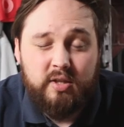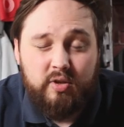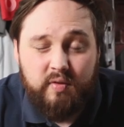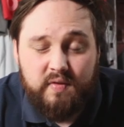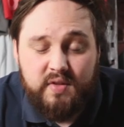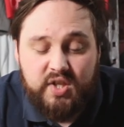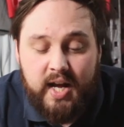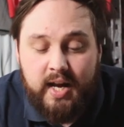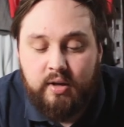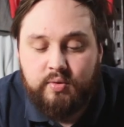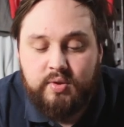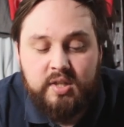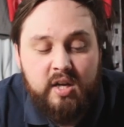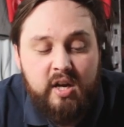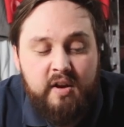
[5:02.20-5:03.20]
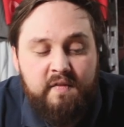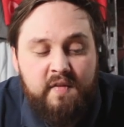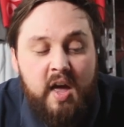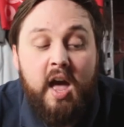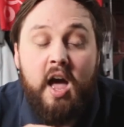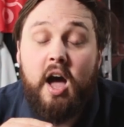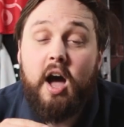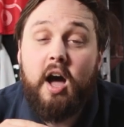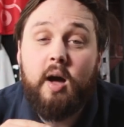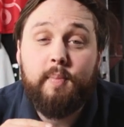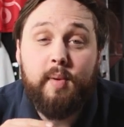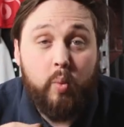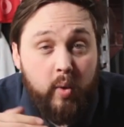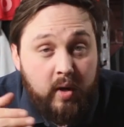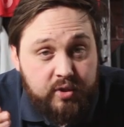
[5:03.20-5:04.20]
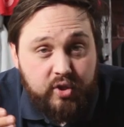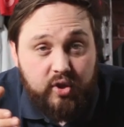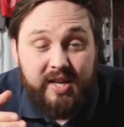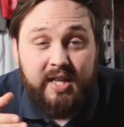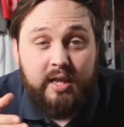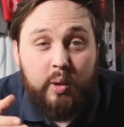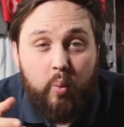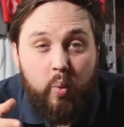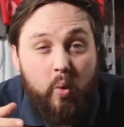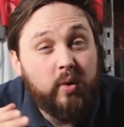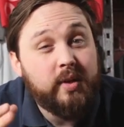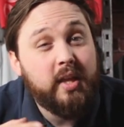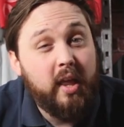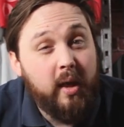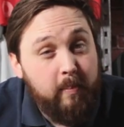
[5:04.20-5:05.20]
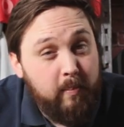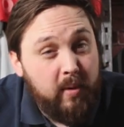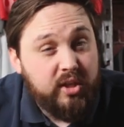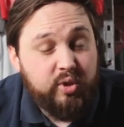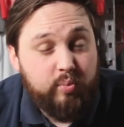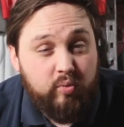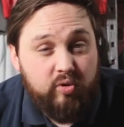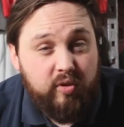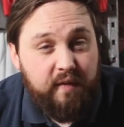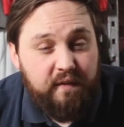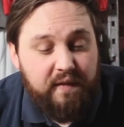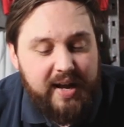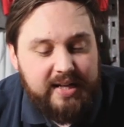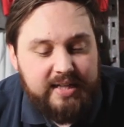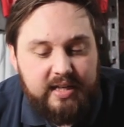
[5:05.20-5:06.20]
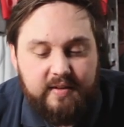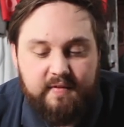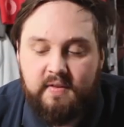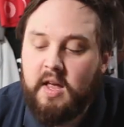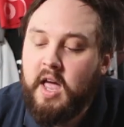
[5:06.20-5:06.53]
sort of shallow surf. But whilst you're in the water, they're much more effective.